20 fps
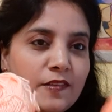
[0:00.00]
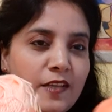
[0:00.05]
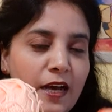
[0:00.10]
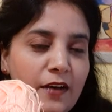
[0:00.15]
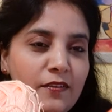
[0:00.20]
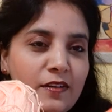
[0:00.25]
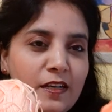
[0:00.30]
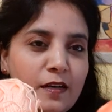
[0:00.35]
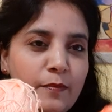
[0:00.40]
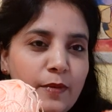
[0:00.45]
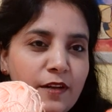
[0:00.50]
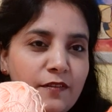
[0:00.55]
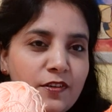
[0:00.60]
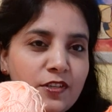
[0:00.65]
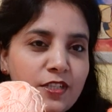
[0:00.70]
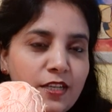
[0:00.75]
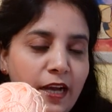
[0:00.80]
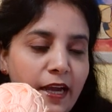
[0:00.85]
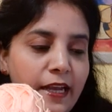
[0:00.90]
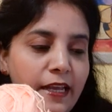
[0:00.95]
They have a little bit of a
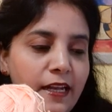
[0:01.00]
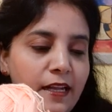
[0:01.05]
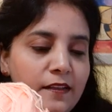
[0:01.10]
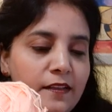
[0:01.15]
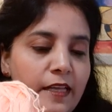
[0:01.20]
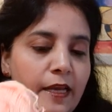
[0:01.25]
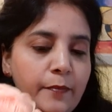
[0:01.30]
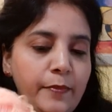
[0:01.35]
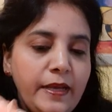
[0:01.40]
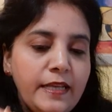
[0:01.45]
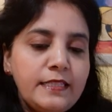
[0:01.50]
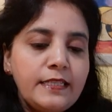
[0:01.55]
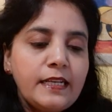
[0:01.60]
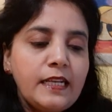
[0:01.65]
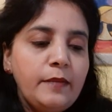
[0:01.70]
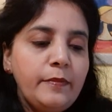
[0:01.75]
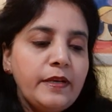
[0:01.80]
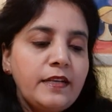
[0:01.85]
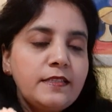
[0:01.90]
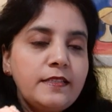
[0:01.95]
shine, and they
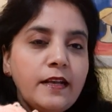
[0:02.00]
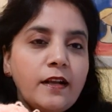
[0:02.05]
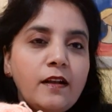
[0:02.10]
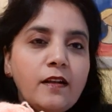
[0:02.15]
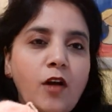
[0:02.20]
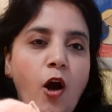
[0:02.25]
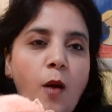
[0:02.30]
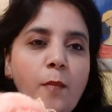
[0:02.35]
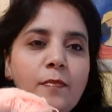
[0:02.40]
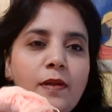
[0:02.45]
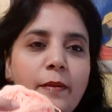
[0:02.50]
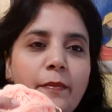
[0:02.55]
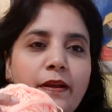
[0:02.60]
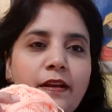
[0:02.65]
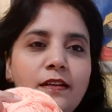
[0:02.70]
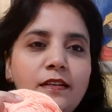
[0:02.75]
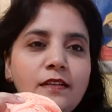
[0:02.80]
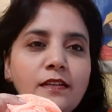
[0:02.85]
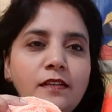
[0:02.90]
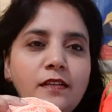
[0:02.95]
basically, because they
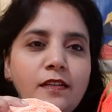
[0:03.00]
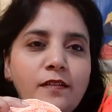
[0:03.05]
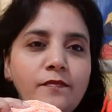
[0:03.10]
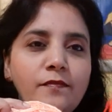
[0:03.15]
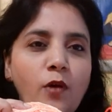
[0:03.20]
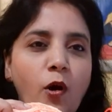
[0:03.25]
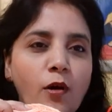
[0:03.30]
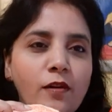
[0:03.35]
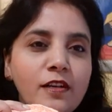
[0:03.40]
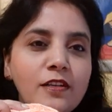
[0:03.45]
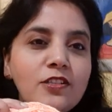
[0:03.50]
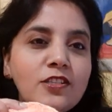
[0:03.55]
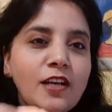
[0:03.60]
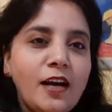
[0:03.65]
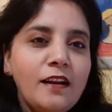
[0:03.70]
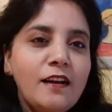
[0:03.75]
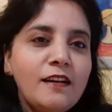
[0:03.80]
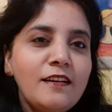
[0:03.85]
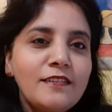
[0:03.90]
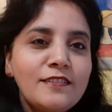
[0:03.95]
complement orange
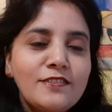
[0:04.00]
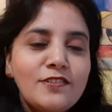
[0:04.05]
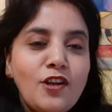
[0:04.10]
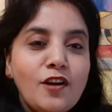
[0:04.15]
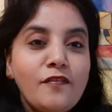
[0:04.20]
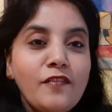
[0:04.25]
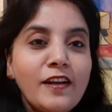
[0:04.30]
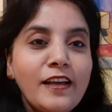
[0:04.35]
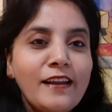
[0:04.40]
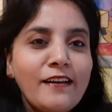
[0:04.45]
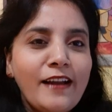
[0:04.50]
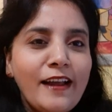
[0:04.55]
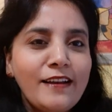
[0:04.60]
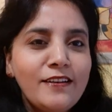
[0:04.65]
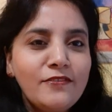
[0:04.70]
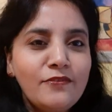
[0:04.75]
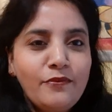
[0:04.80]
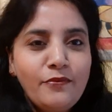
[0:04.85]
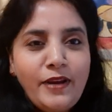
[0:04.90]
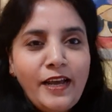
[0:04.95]
color and sort of a
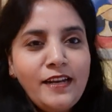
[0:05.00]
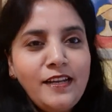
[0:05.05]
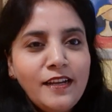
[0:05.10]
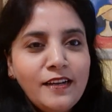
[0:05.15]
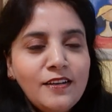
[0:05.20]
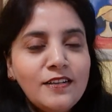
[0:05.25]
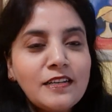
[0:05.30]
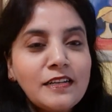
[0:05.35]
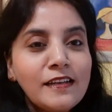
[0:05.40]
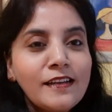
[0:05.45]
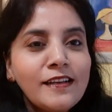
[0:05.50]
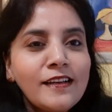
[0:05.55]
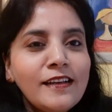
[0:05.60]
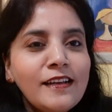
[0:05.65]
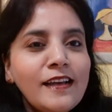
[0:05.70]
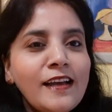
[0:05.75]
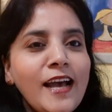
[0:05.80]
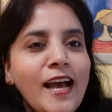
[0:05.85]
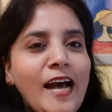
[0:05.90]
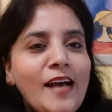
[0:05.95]
gradient,
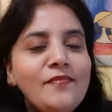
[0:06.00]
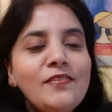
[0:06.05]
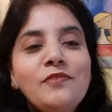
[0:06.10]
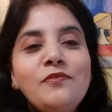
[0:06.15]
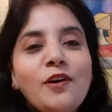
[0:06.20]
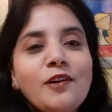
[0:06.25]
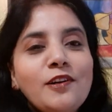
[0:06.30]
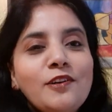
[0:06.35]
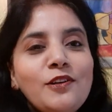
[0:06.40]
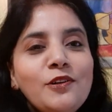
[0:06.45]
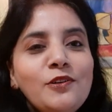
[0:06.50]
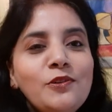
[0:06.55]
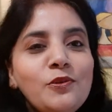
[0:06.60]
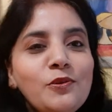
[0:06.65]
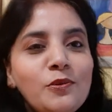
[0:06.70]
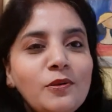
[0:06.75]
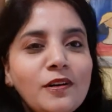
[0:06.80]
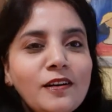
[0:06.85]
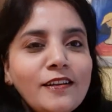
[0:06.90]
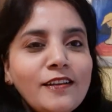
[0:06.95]
and we wanted to
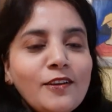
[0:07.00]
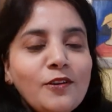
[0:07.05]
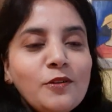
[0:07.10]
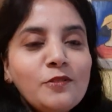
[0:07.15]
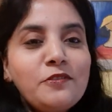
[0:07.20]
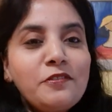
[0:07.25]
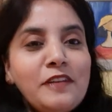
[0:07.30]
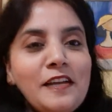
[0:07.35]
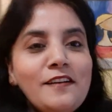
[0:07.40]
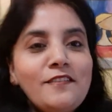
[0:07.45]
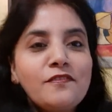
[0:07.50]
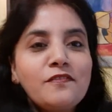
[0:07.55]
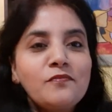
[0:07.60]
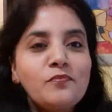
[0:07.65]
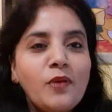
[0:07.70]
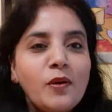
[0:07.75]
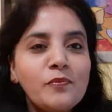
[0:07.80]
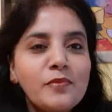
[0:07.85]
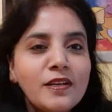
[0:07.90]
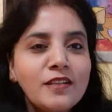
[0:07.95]
do 3 different
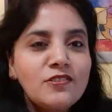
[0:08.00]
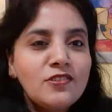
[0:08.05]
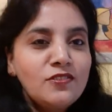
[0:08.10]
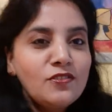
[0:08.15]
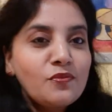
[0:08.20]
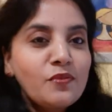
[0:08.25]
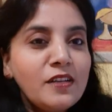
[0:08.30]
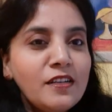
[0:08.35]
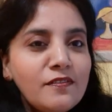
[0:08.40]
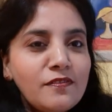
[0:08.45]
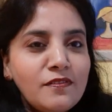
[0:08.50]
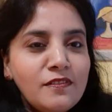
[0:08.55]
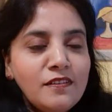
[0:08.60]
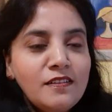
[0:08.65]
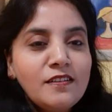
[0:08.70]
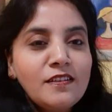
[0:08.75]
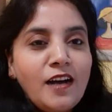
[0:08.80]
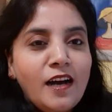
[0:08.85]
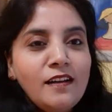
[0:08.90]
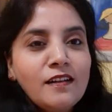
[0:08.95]
pumpkins in 3
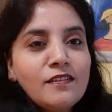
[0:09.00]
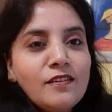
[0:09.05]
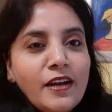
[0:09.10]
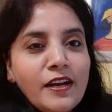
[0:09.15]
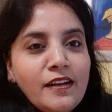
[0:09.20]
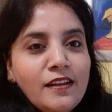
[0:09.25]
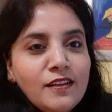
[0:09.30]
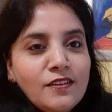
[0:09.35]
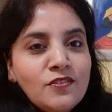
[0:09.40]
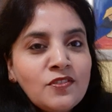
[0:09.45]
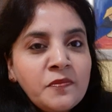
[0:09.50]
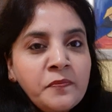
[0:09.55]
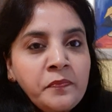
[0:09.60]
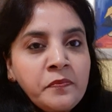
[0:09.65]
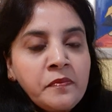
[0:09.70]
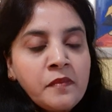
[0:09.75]
different color gradients.